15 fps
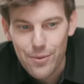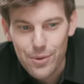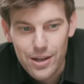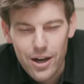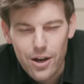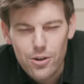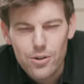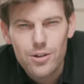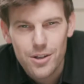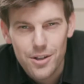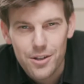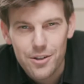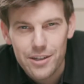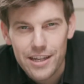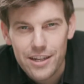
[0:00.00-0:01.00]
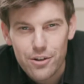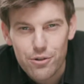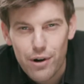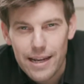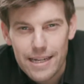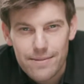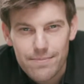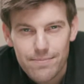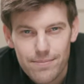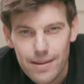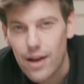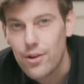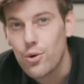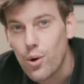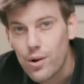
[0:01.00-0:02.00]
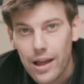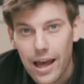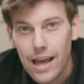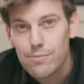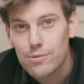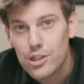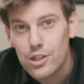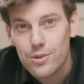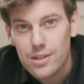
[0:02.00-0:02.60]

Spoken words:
we go, looking great. Now, you want to aim to do a